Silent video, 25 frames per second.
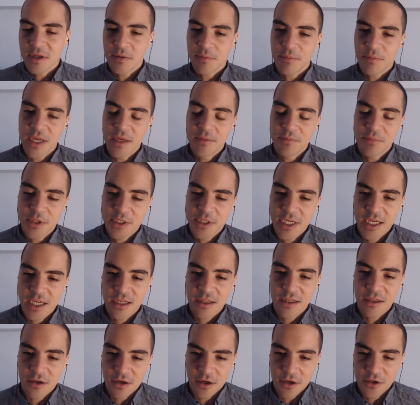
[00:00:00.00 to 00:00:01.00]
in
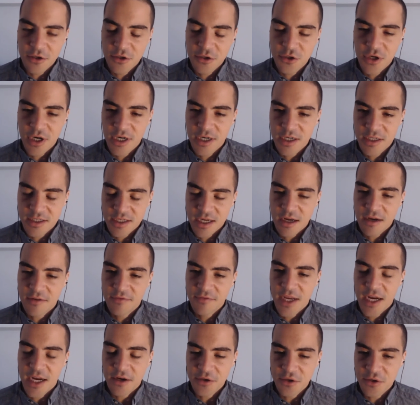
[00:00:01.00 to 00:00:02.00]
particular are you trying to solve
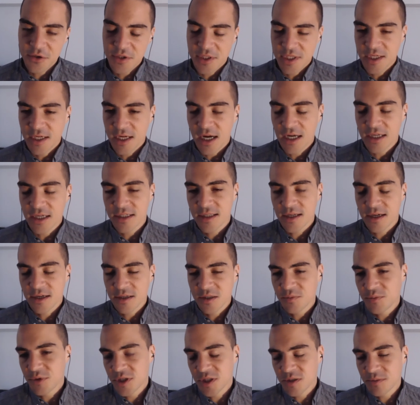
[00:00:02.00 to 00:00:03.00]
now using Einstein's
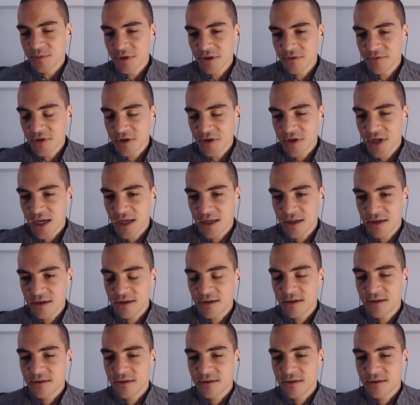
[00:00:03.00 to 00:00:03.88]
principle of locality?